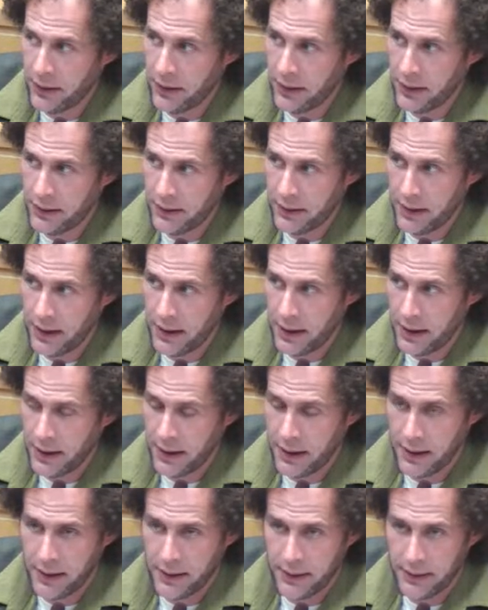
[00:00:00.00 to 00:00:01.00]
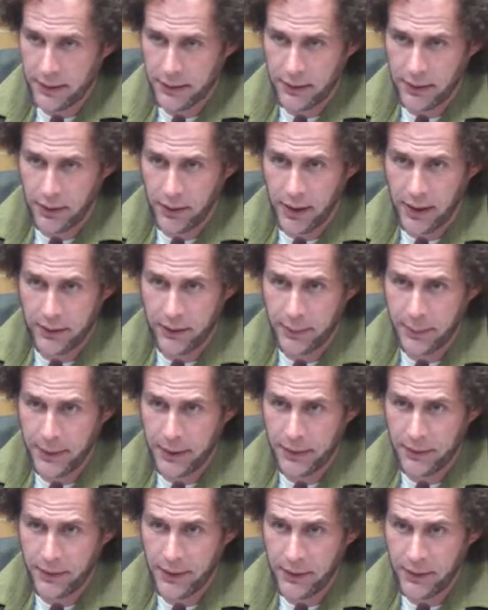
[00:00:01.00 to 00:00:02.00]
on the Grand
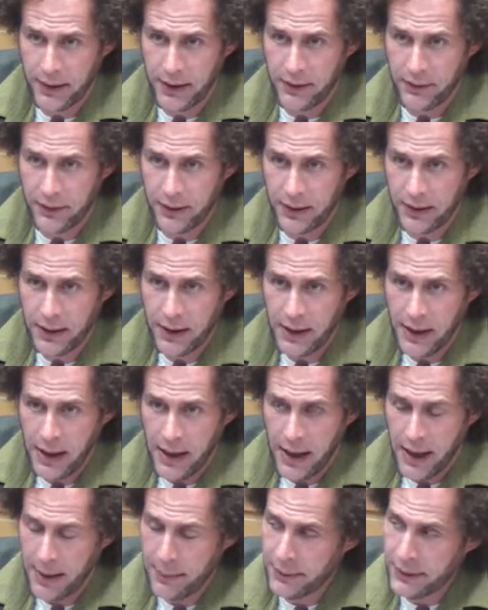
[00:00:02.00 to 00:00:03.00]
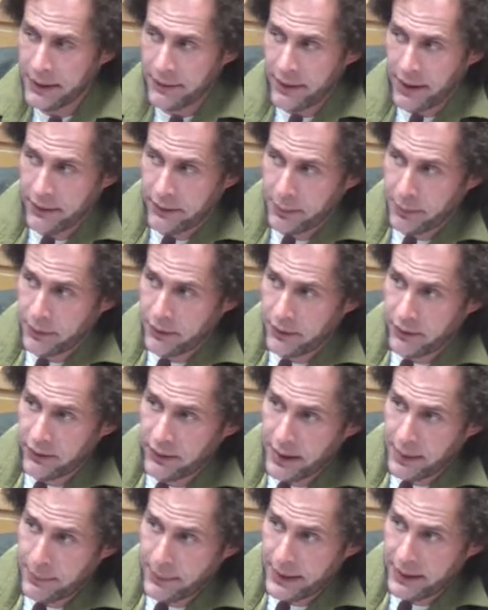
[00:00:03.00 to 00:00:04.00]
Spirit Foundation. I believe that's supposed to
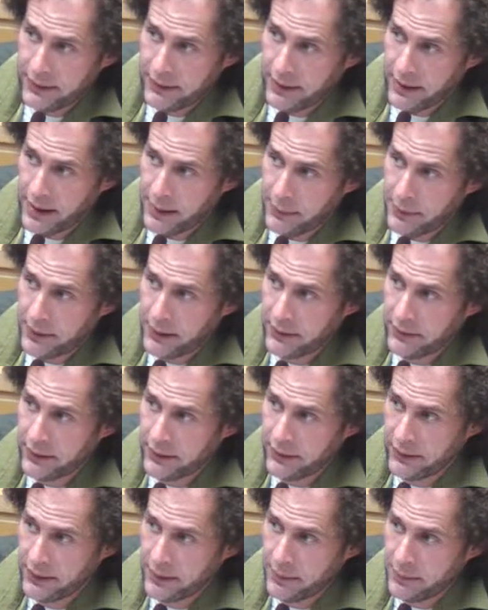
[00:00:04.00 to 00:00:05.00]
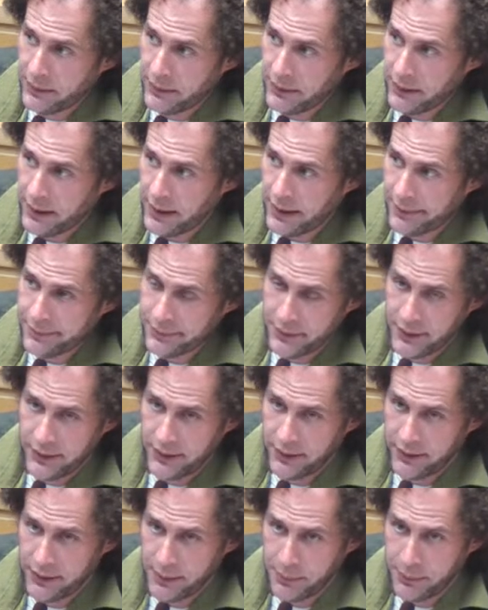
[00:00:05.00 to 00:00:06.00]
say Peace Library Systems.
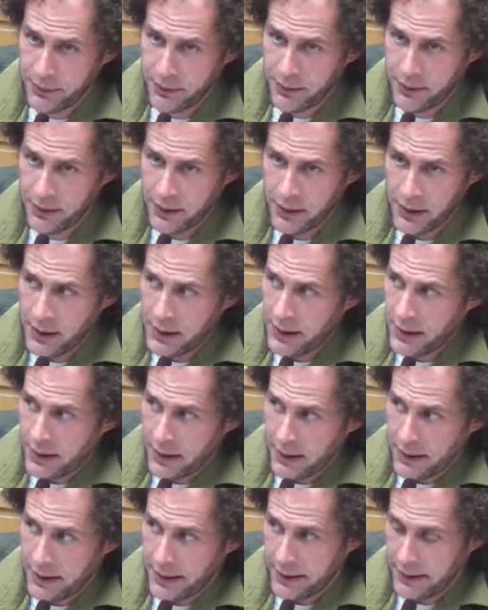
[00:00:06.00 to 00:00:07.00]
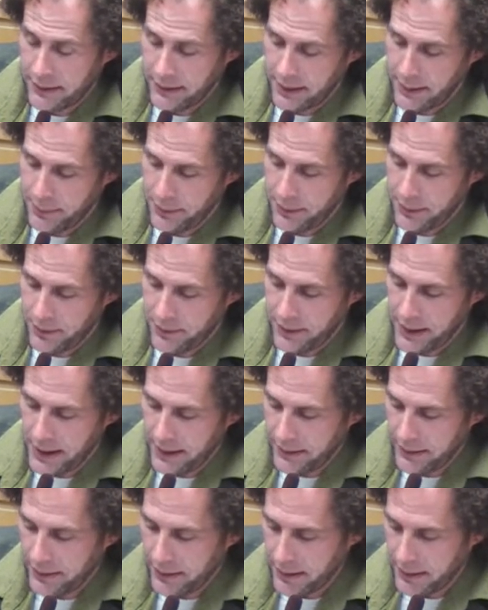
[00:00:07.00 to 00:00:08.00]
Just a simple typo of
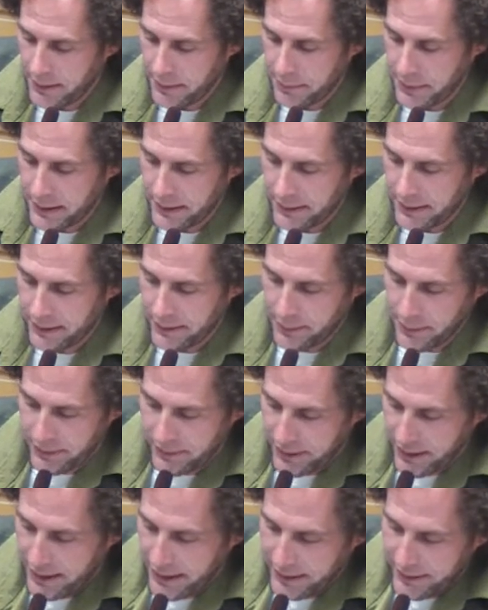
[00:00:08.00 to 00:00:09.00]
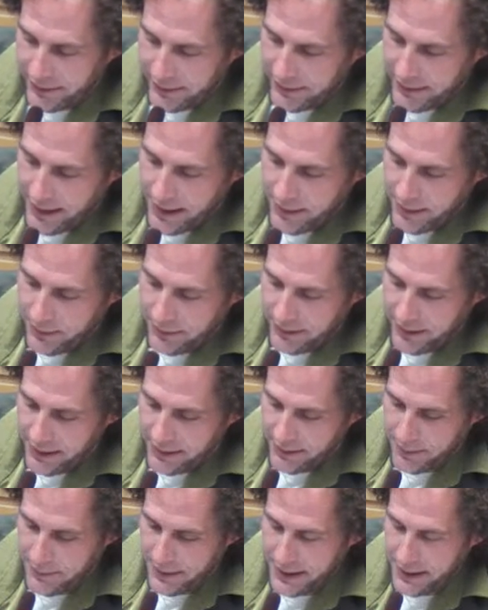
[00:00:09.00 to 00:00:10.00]
that. But as much as I'd like to say I was
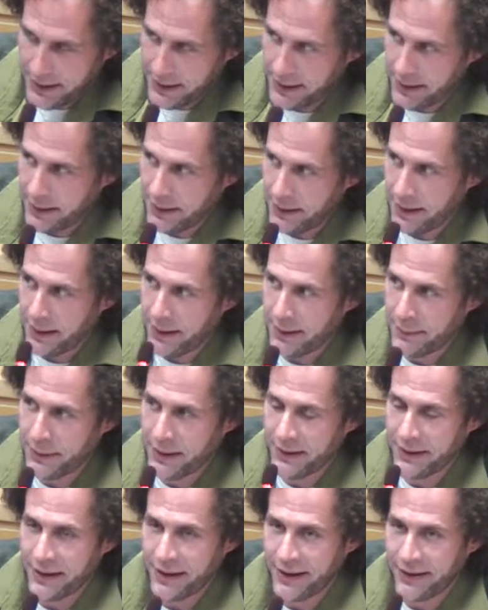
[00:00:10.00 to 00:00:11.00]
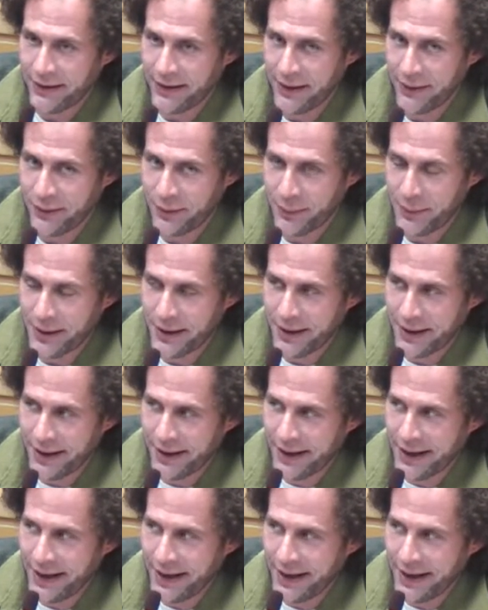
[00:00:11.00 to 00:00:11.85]
at the meeting, at the last council meeting, I